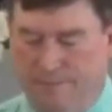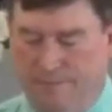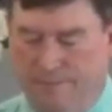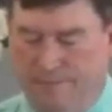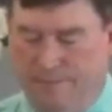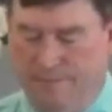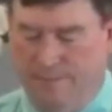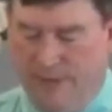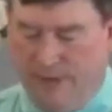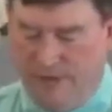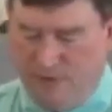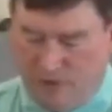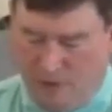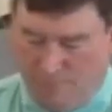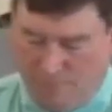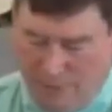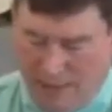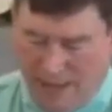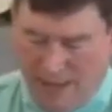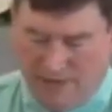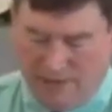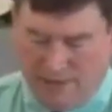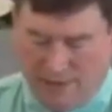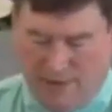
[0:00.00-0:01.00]
It's the
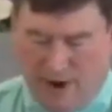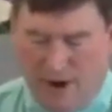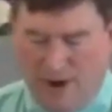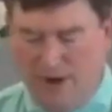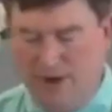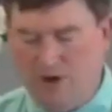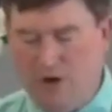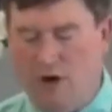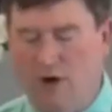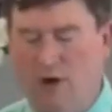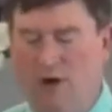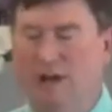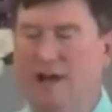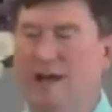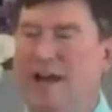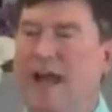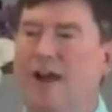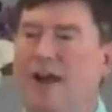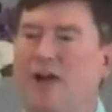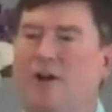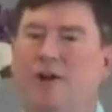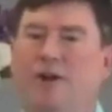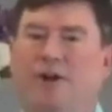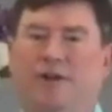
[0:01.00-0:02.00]
place of our eternal
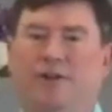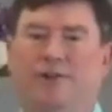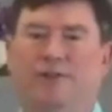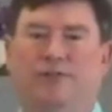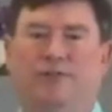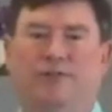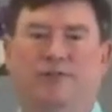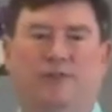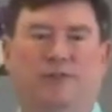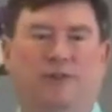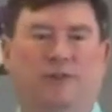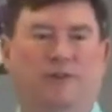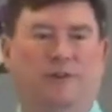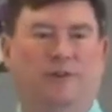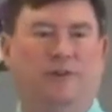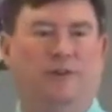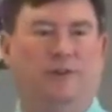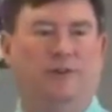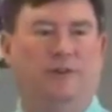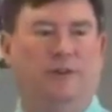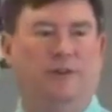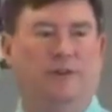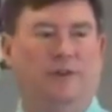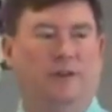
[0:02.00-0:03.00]
inheritance.
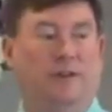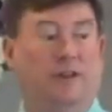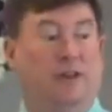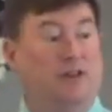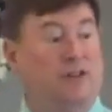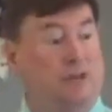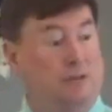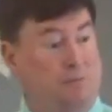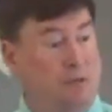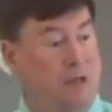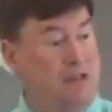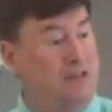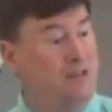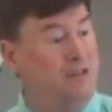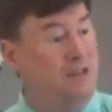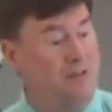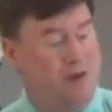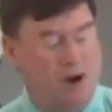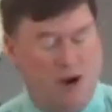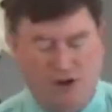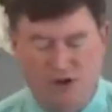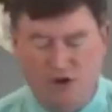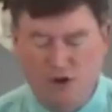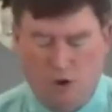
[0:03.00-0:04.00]
It's the place of
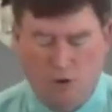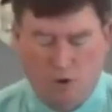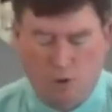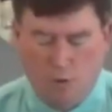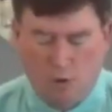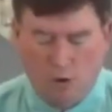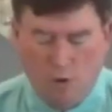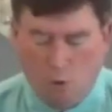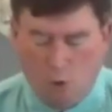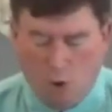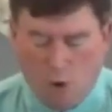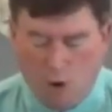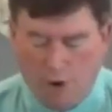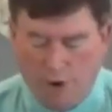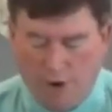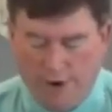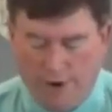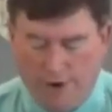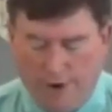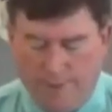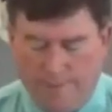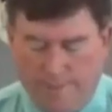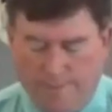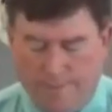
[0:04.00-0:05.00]
our eternal reward,
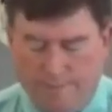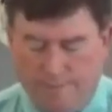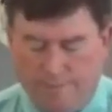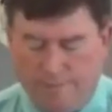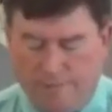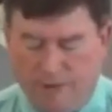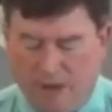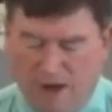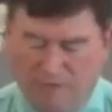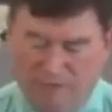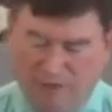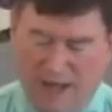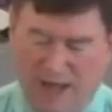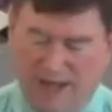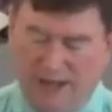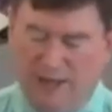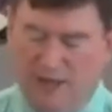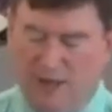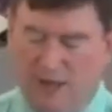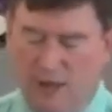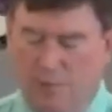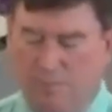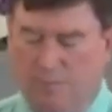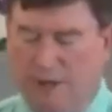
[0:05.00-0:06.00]
of light
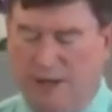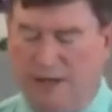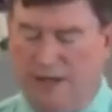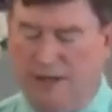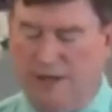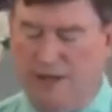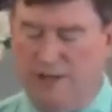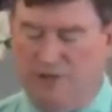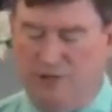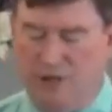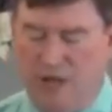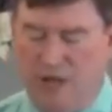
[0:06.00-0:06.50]
and completeness.